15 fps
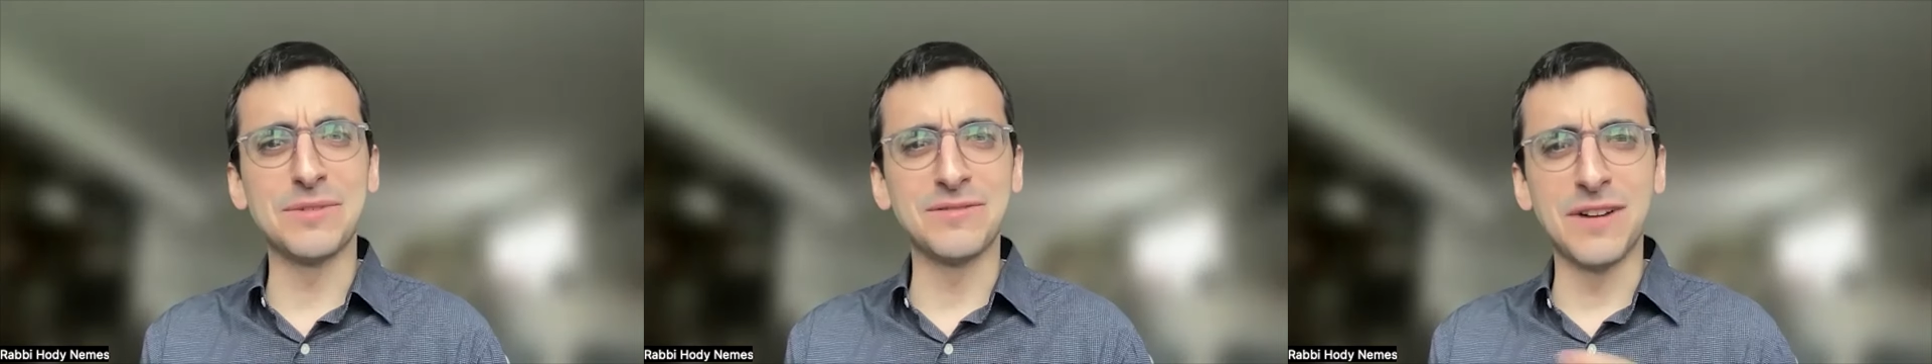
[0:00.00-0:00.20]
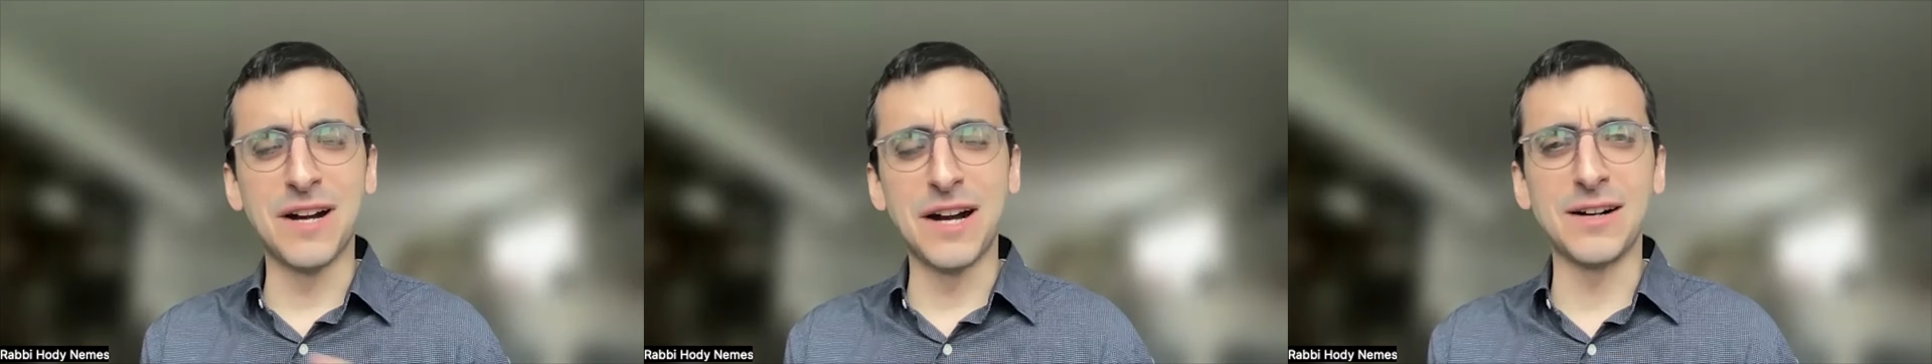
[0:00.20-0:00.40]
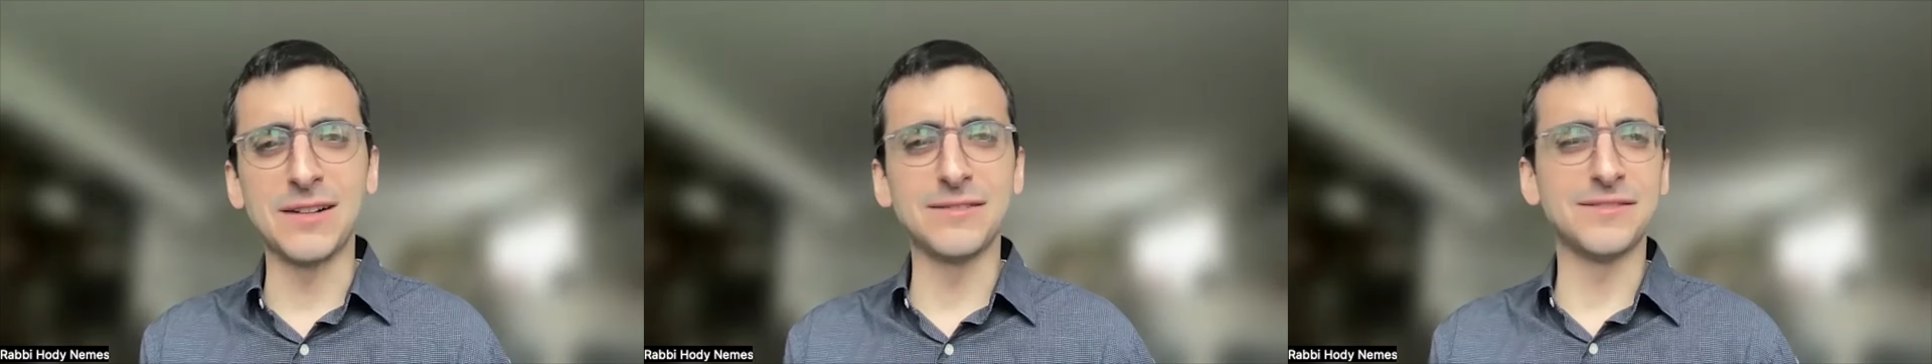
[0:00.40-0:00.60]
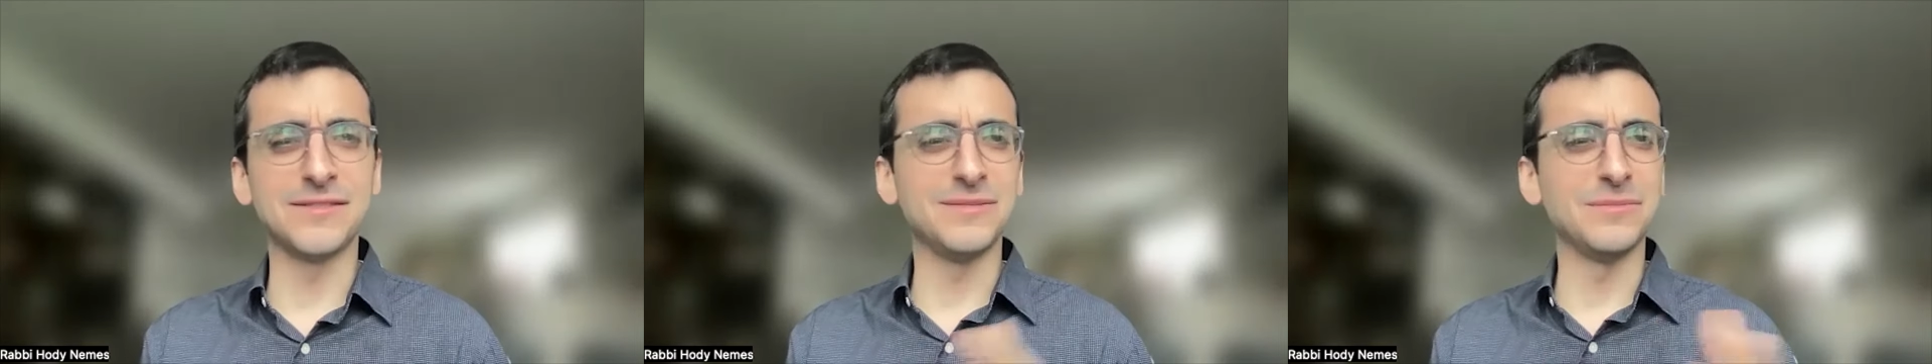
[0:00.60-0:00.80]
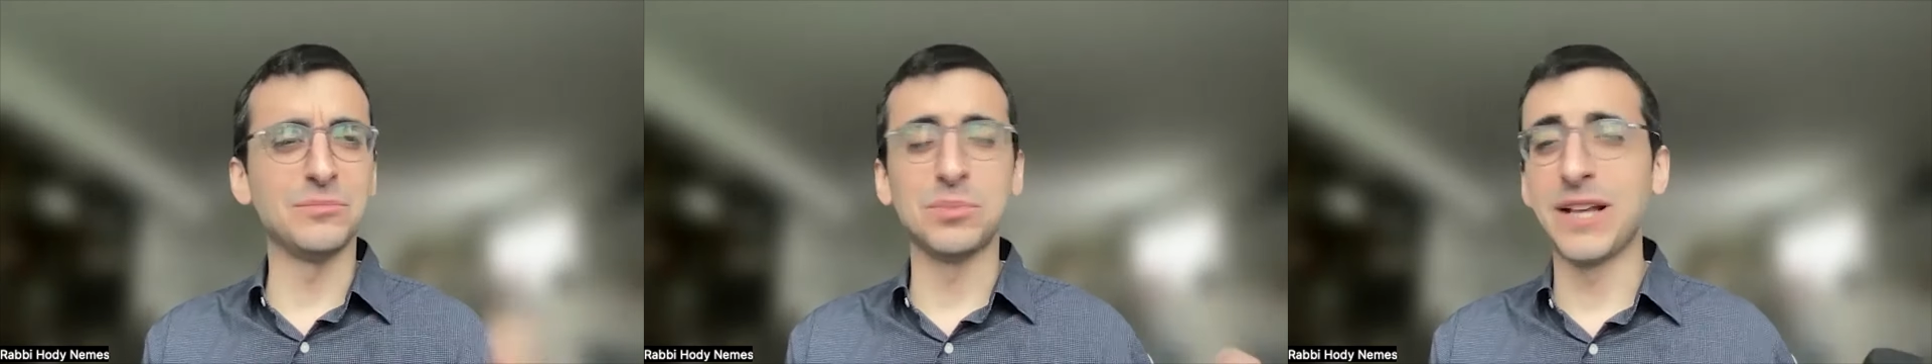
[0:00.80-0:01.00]
involved
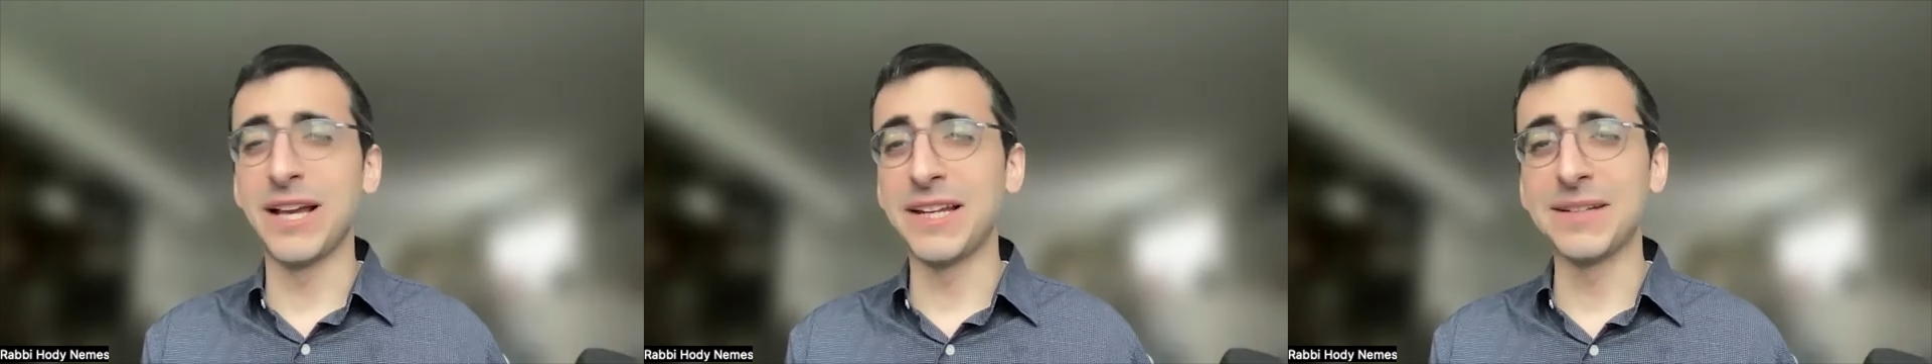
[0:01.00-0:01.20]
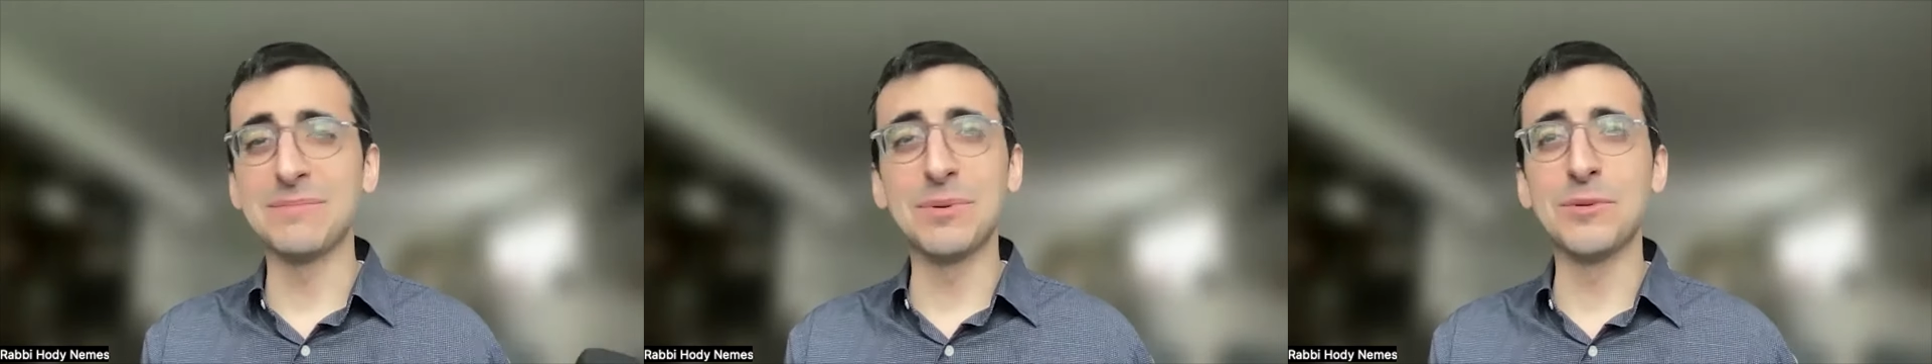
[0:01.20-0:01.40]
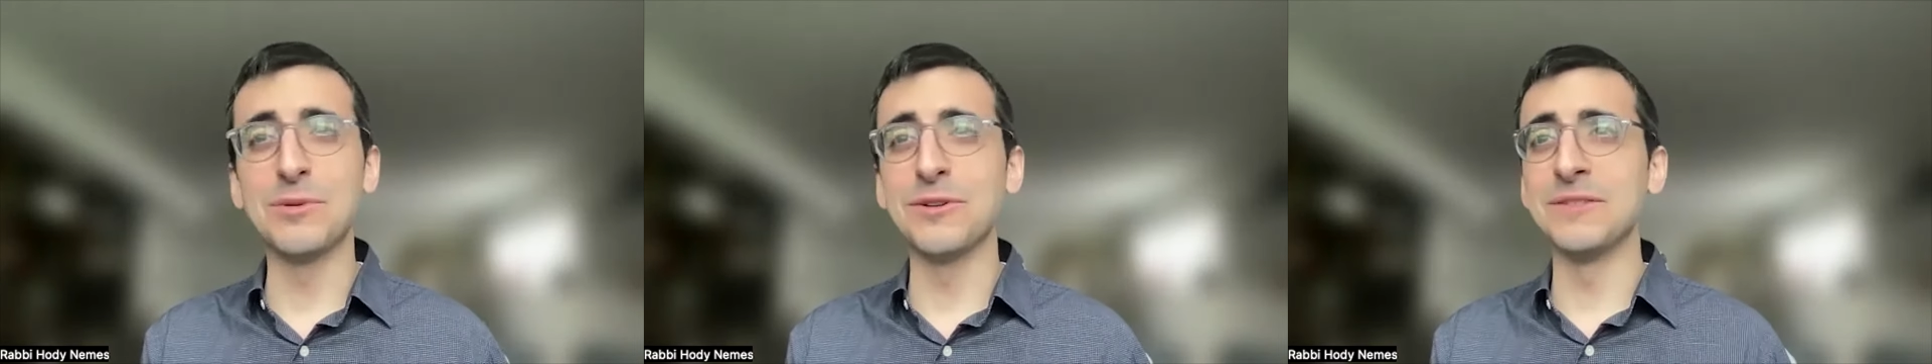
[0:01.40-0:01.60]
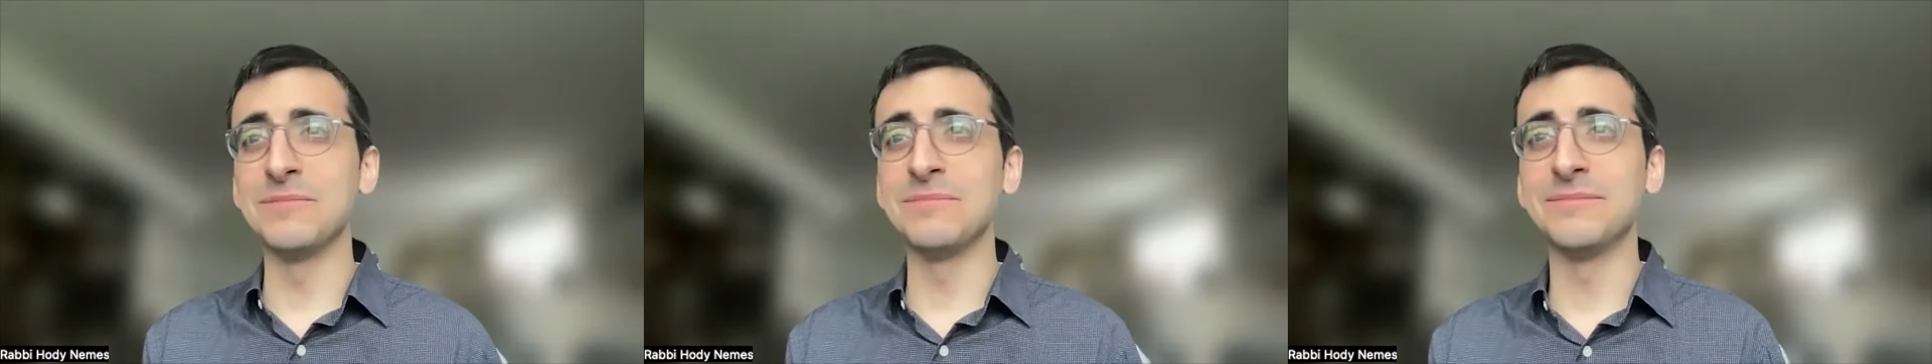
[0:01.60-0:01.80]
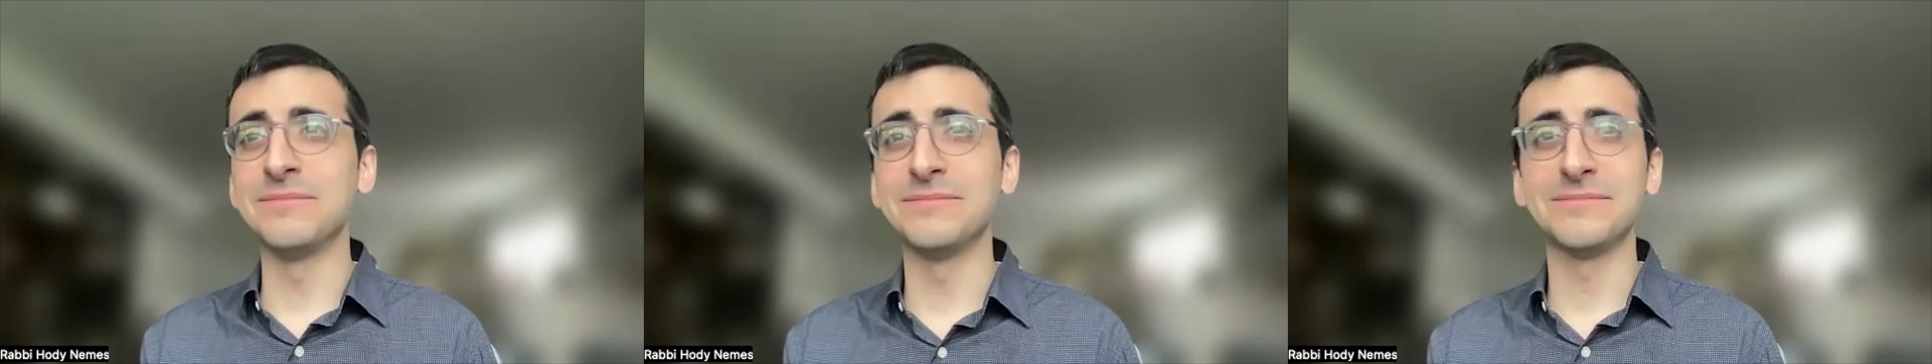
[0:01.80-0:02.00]
in planning
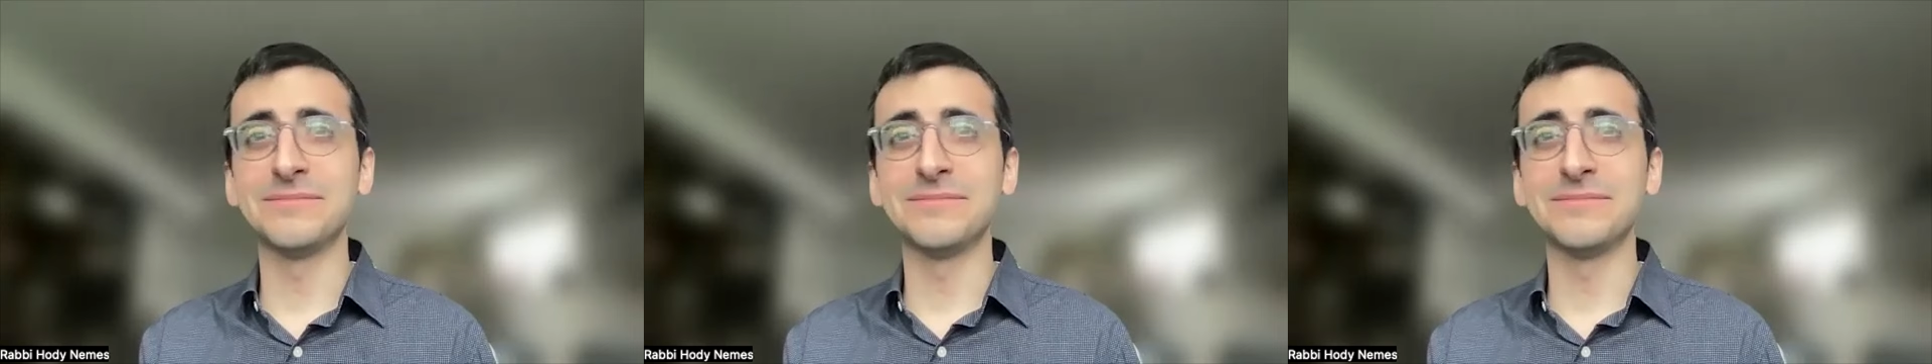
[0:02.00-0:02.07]
Purim.